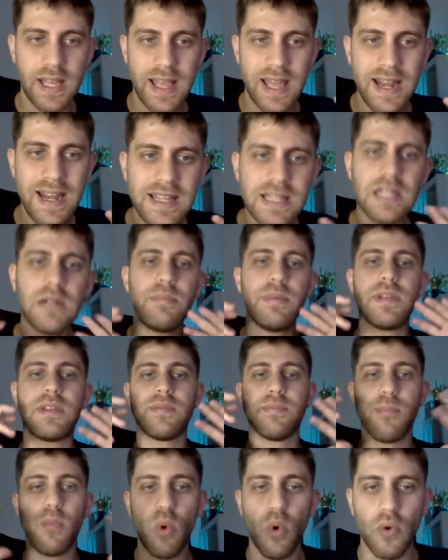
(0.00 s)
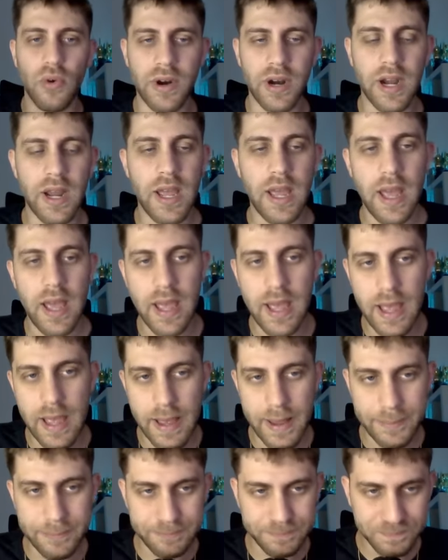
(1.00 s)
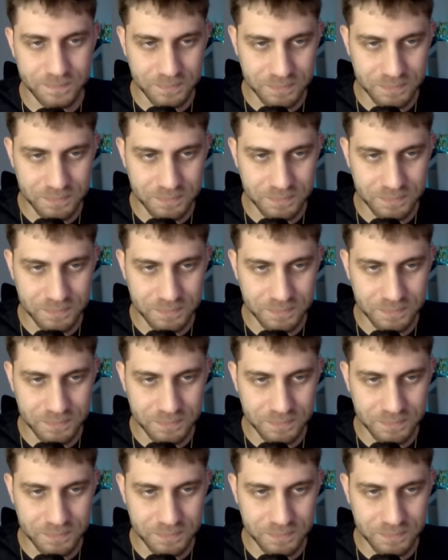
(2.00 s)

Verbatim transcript: a little bit more um,